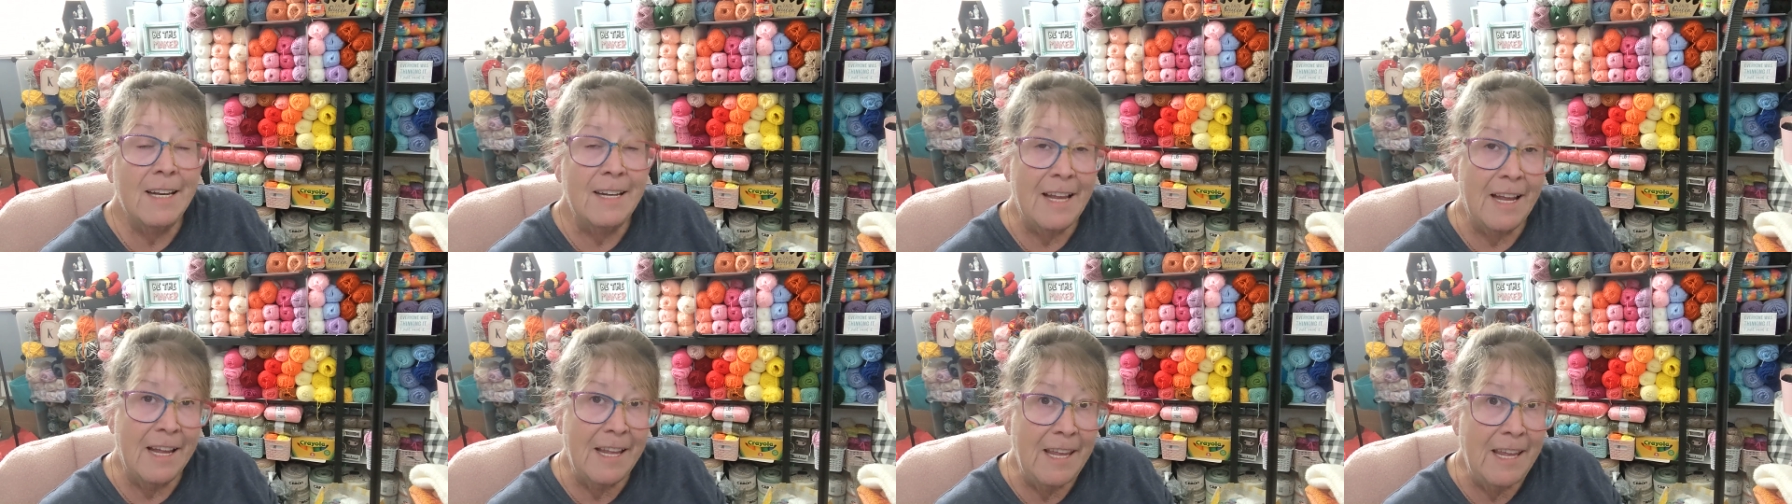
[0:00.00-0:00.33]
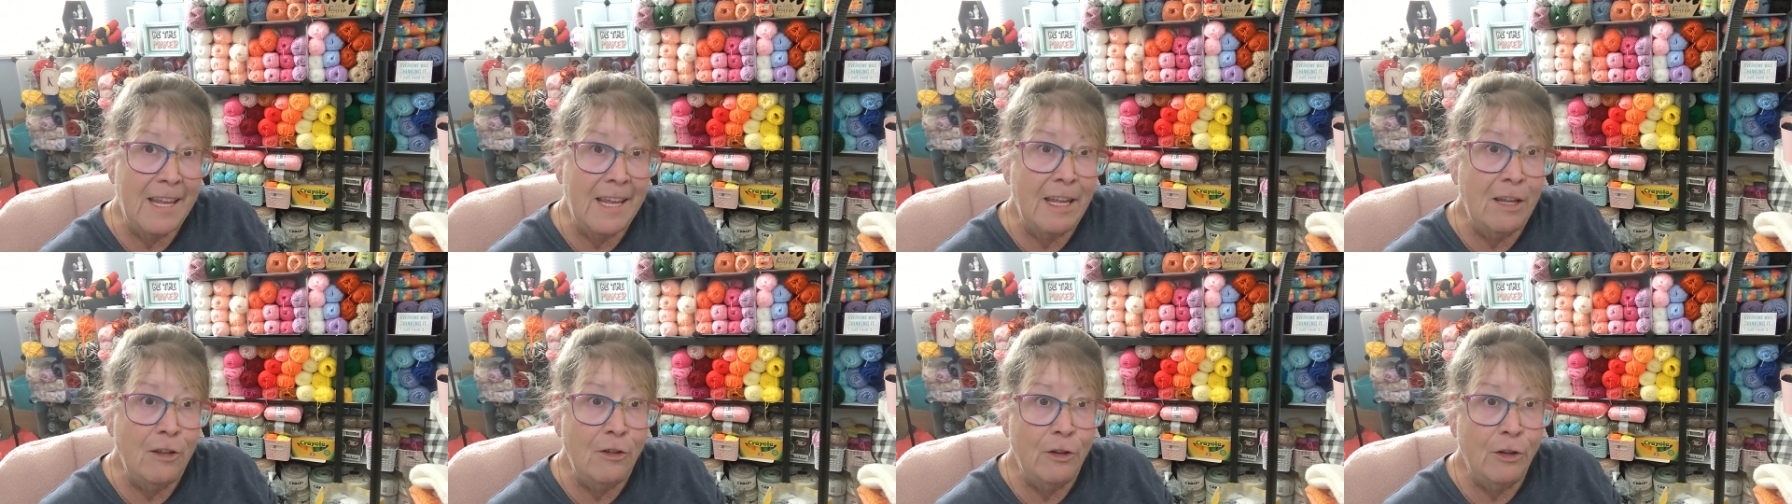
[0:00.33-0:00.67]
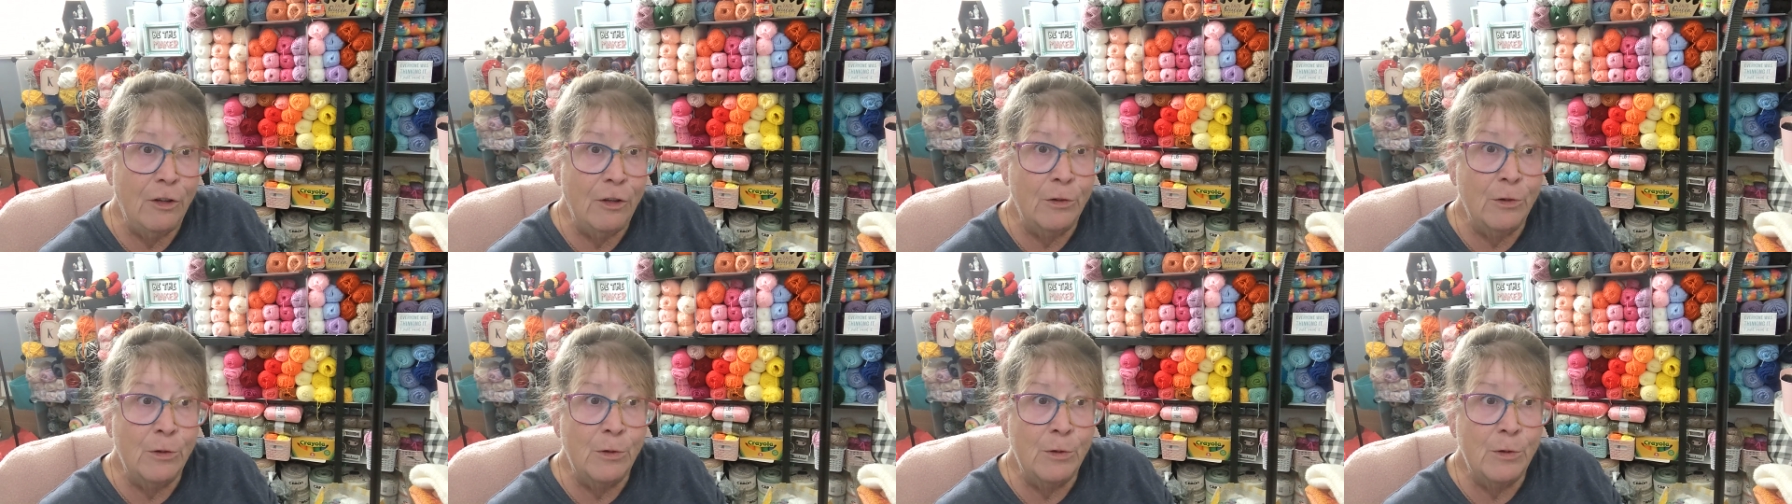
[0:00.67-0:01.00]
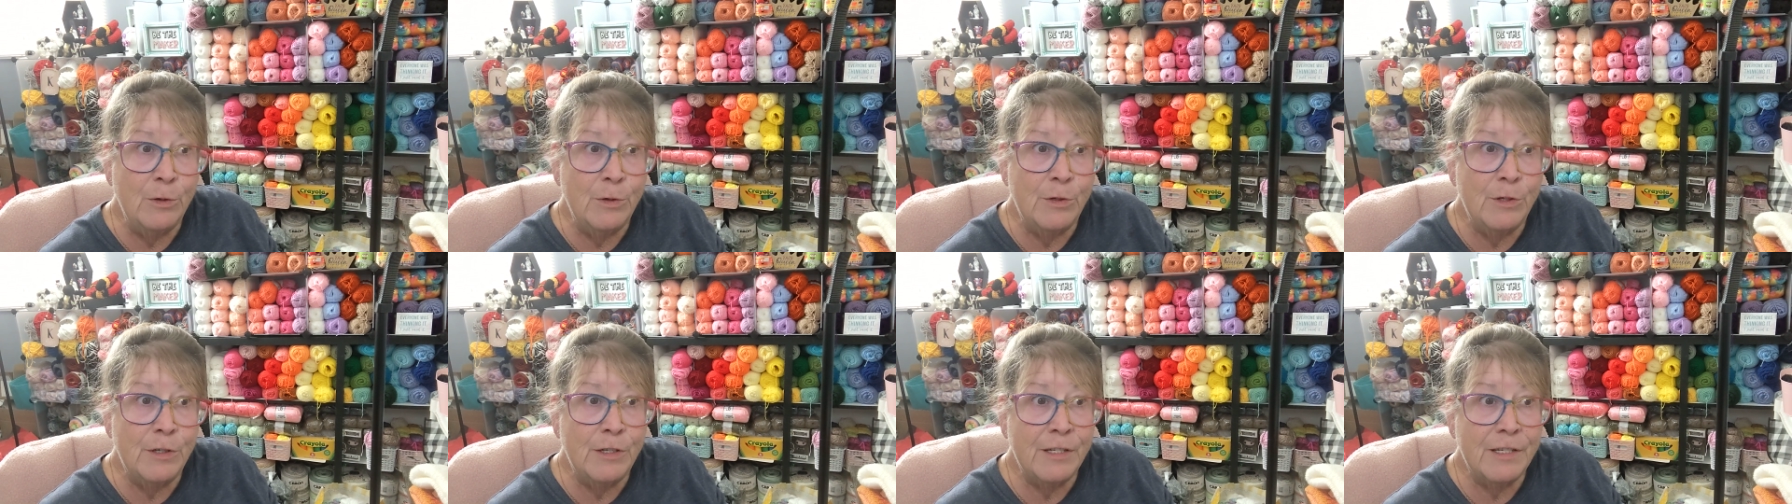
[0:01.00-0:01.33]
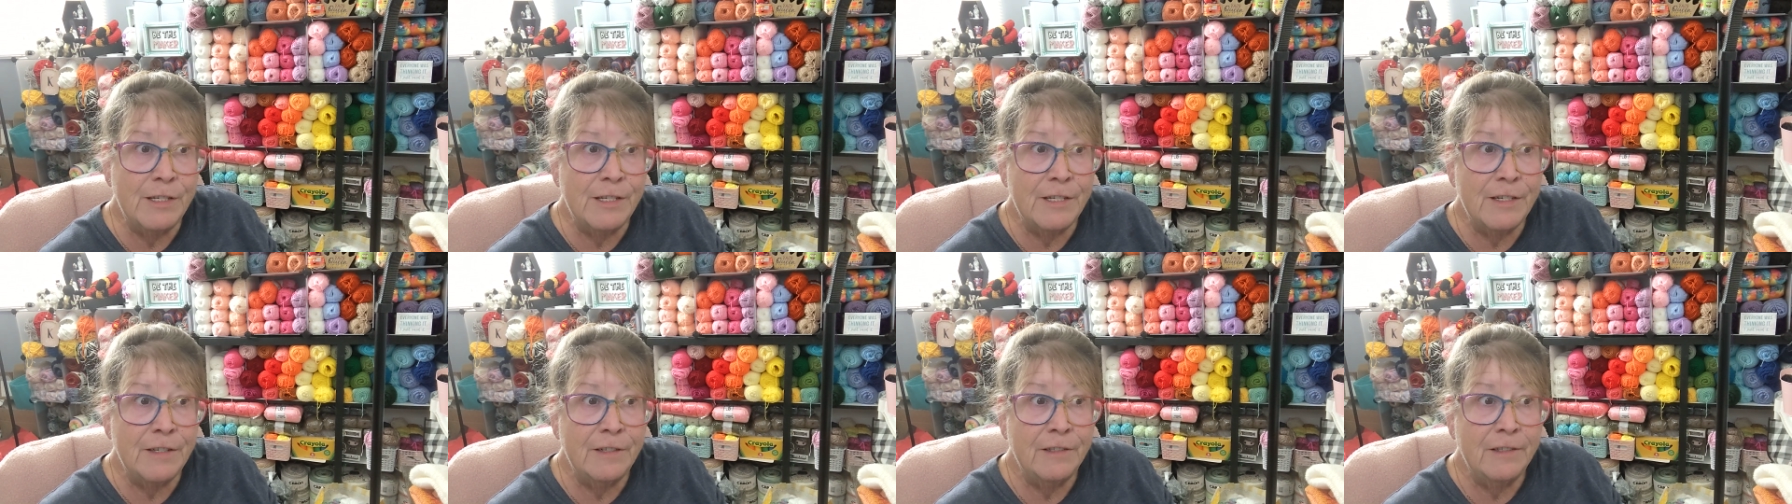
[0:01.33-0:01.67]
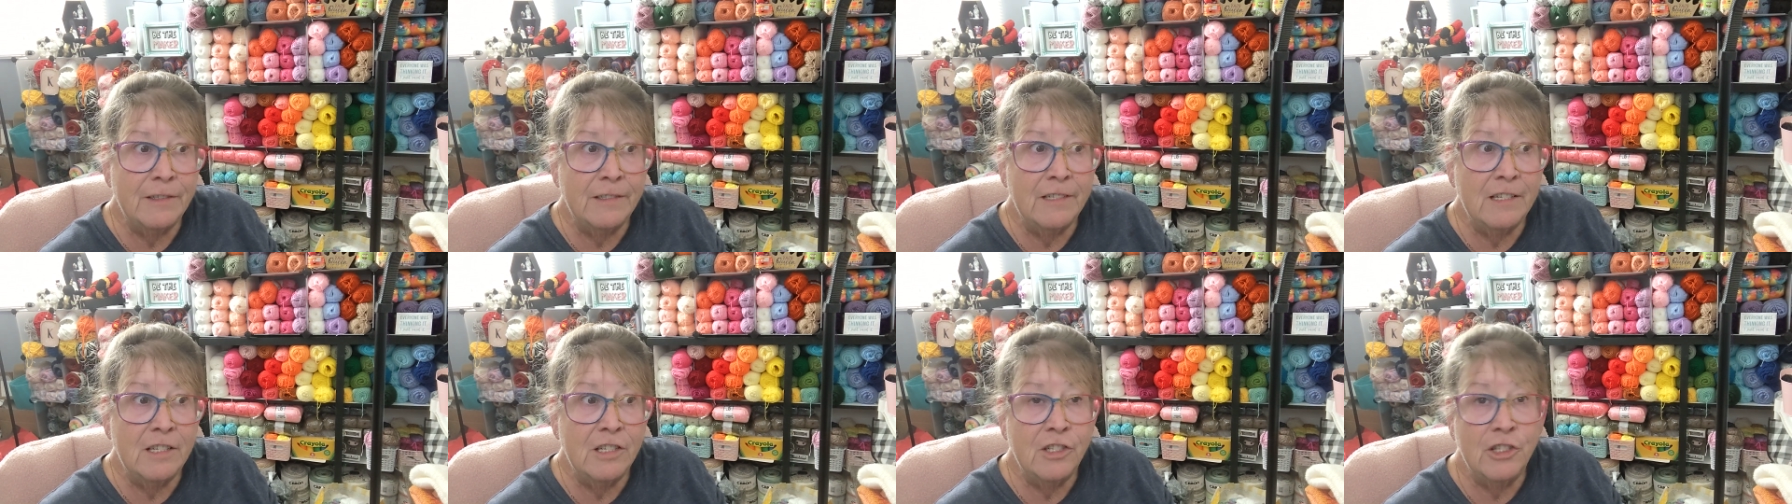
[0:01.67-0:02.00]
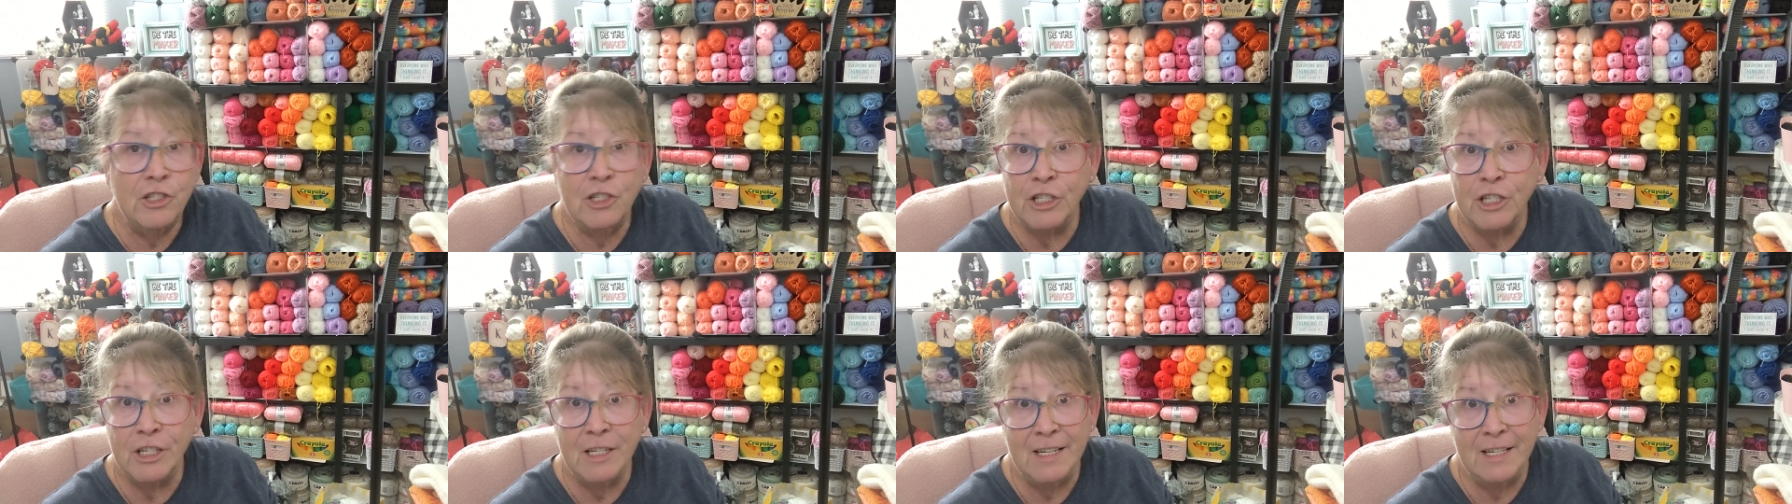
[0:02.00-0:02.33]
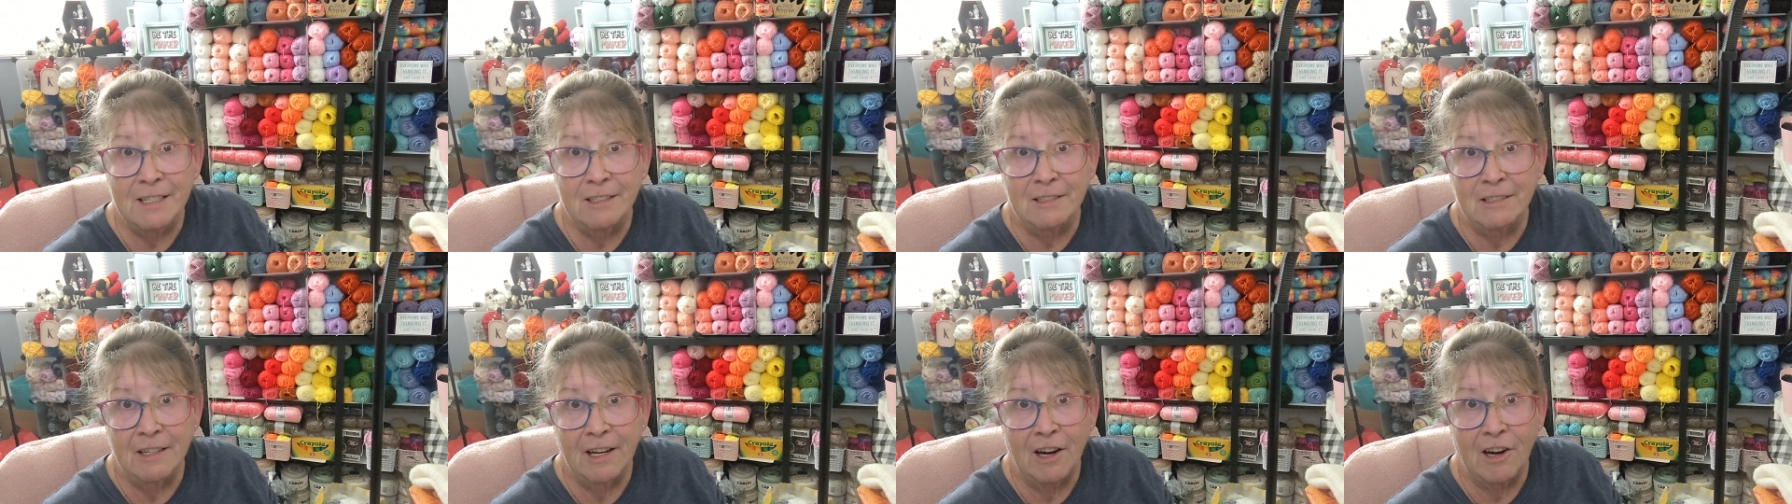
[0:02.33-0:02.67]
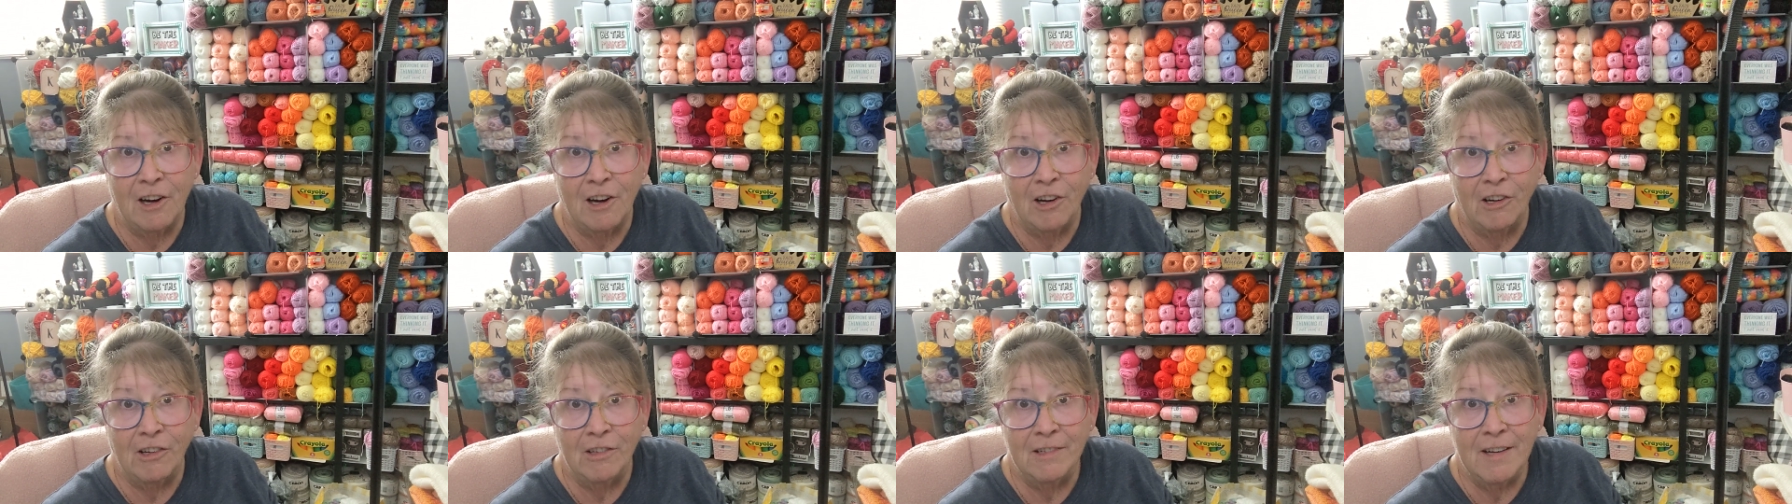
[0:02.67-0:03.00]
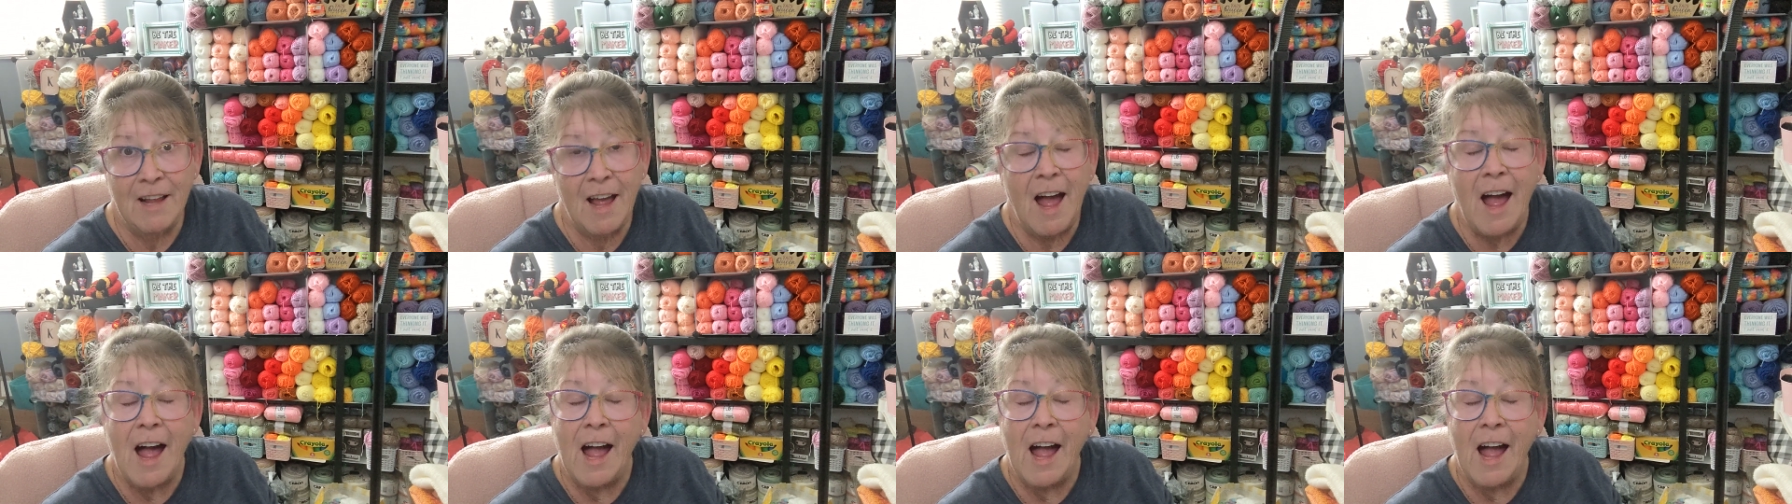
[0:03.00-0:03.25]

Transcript: Now he used chenille yarn.